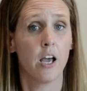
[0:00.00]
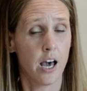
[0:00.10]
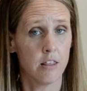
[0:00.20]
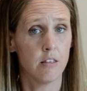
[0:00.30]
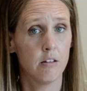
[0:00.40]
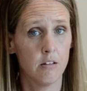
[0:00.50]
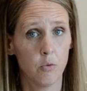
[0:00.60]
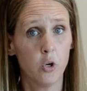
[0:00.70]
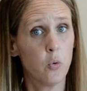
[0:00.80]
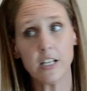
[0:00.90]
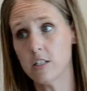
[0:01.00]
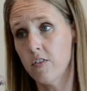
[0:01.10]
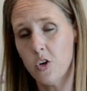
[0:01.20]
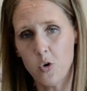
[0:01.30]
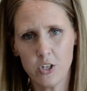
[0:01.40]
at the request of
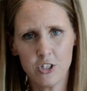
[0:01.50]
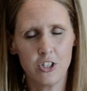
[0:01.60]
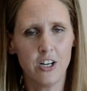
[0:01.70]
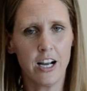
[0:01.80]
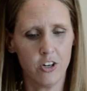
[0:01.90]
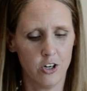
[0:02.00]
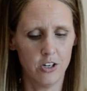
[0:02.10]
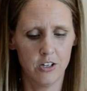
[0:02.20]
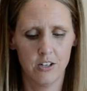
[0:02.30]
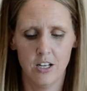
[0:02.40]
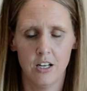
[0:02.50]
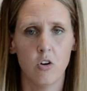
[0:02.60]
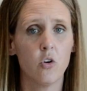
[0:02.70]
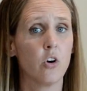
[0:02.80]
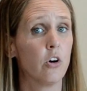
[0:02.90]
the chorister, at her
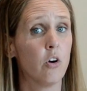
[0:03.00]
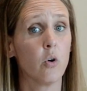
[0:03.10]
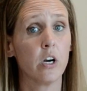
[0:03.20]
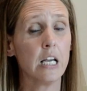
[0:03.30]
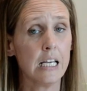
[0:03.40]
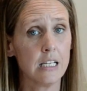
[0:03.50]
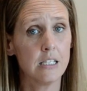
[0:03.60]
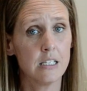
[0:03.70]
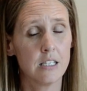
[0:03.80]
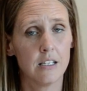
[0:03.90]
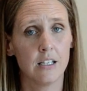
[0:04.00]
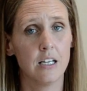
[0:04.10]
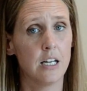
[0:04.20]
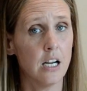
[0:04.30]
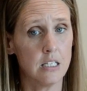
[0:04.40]
or his
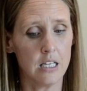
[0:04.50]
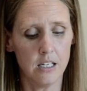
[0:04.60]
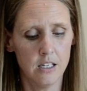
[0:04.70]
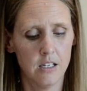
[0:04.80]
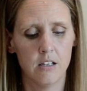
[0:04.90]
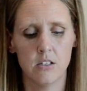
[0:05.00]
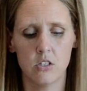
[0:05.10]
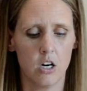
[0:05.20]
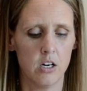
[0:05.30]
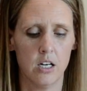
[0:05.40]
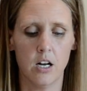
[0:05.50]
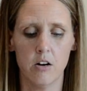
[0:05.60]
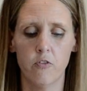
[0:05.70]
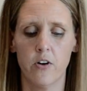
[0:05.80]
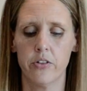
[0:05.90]
conducting, start in
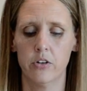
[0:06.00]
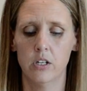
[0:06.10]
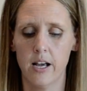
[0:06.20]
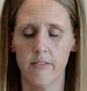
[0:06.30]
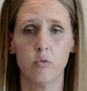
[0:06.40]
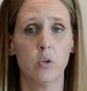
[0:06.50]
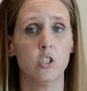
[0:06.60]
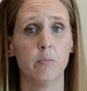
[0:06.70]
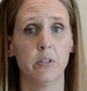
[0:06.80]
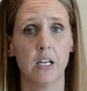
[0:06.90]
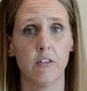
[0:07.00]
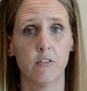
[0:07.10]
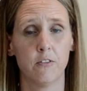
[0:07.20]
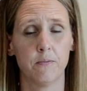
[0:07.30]
on Father in Heaven We Do Believe.